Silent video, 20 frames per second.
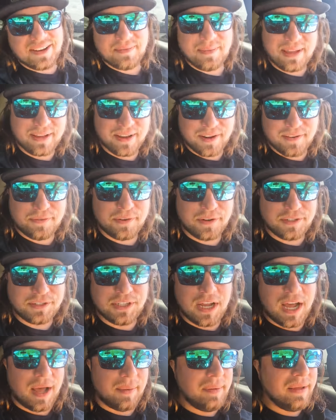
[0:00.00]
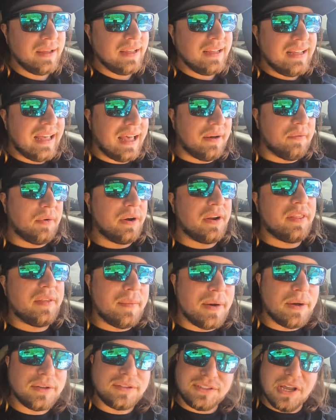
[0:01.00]
to make our first stop at one of the
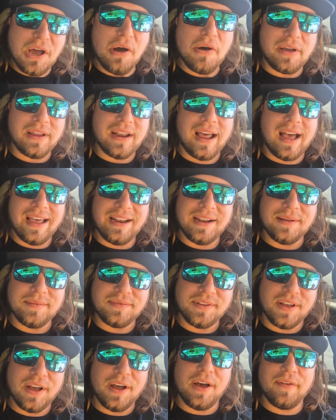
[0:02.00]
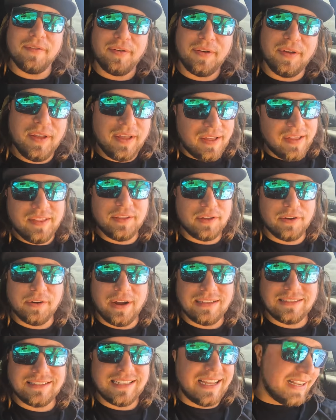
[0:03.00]
most token items of the
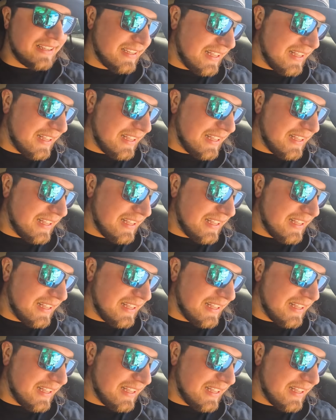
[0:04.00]
great state of